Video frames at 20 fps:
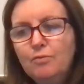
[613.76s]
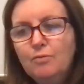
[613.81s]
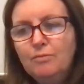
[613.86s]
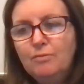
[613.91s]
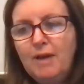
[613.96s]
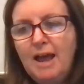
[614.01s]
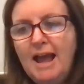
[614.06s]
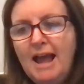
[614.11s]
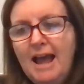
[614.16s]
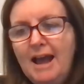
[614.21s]

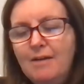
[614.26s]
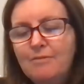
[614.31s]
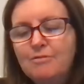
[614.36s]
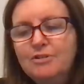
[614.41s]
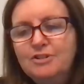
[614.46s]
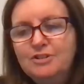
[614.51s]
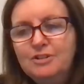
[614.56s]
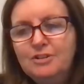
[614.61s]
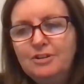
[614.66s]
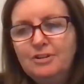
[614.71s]
how
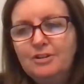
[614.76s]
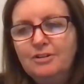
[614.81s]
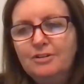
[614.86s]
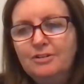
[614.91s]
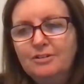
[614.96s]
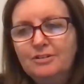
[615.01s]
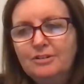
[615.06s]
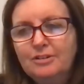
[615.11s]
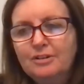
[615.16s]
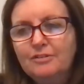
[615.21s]
would
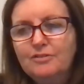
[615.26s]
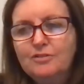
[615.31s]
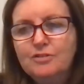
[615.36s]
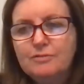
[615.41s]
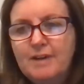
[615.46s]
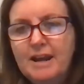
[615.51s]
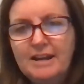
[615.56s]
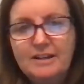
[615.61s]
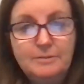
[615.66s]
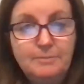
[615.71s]
you sort of
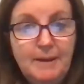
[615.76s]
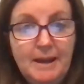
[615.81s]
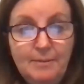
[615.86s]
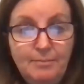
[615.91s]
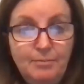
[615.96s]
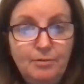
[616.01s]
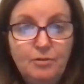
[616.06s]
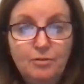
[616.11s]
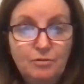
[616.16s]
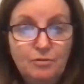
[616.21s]
direct
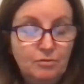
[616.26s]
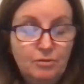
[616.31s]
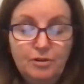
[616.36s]
people